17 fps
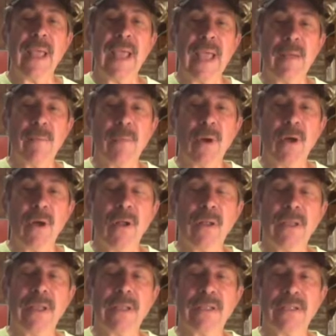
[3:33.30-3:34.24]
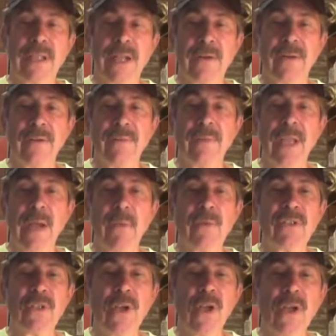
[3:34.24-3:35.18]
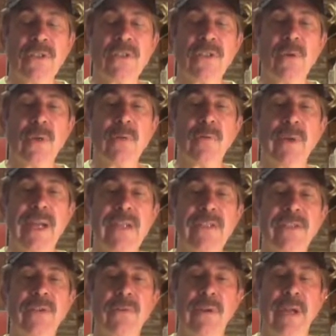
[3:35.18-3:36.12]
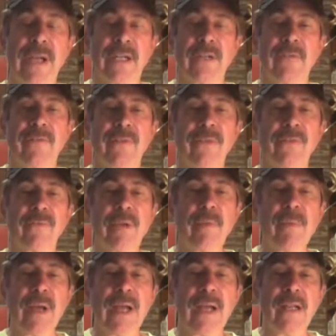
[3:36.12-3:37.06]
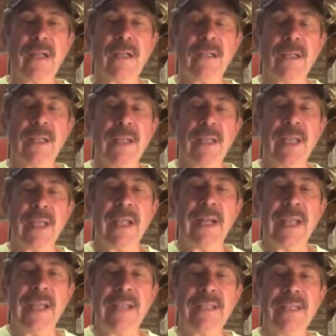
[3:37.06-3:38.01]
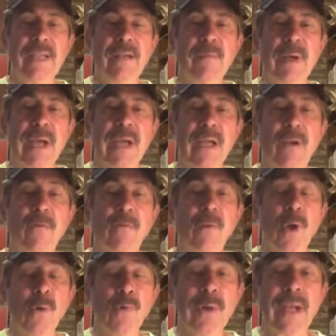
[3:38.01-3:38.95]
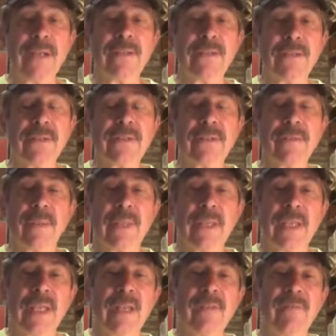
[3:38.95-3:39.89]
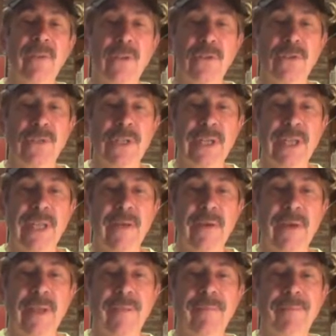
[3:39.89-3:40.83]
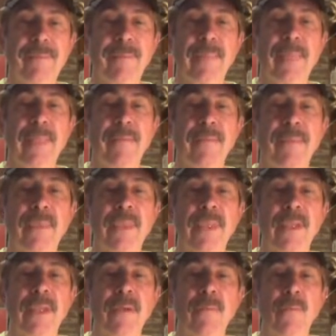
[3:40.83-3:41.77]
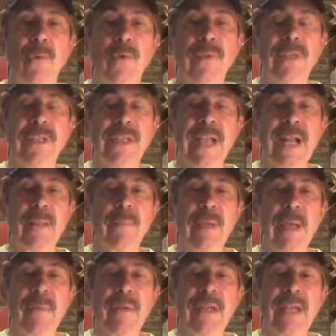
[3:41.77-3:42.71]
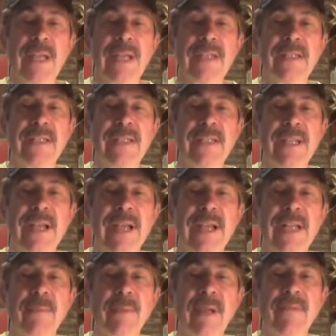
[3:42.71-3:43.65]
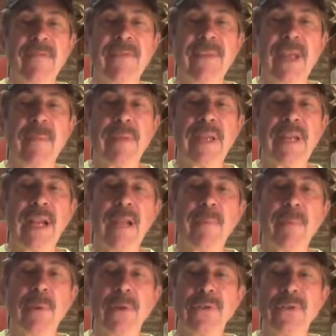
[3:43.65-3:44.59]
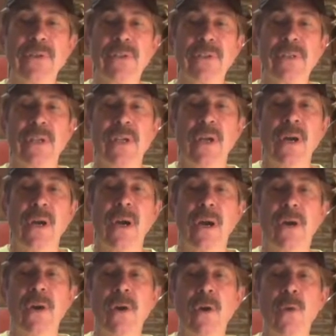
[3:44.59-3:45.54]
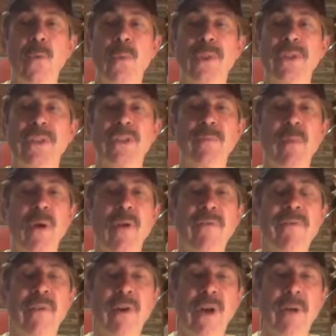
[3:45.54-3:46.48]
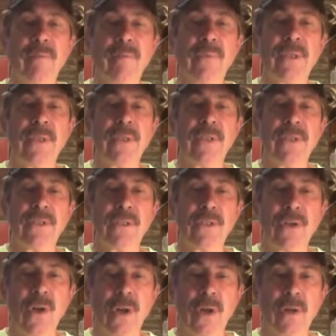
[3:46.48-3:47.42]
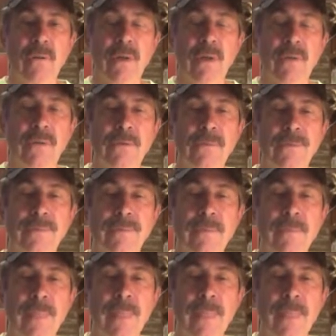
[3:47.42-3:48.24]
handball, etc., I was also a race director for 3-mile and 18-mile road races in Volusia County. Moving to Alabama in 1990, my family and I purchased our home with a small farm to call our own.